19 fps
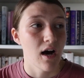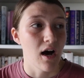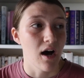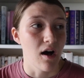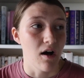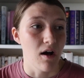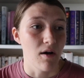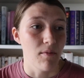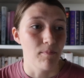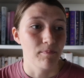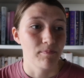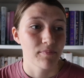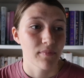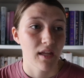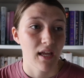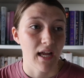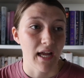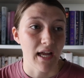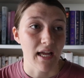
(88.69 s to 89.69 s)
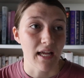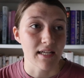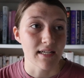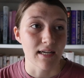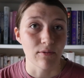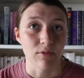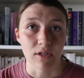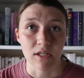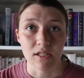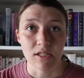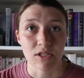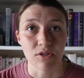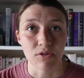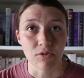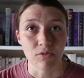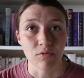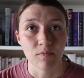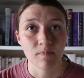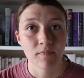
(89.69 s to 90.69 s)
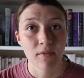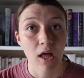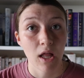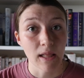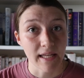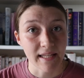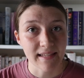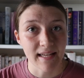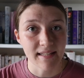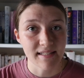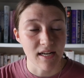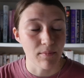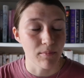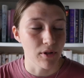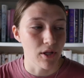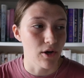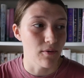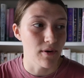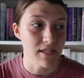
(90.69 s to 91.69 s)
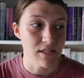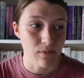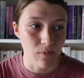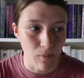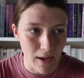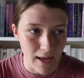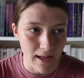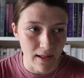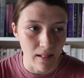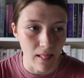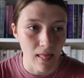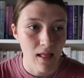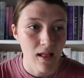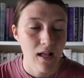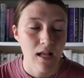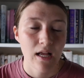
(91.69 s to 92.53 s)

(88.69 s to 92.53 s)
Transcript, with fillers: and I wanted to link that down below as well.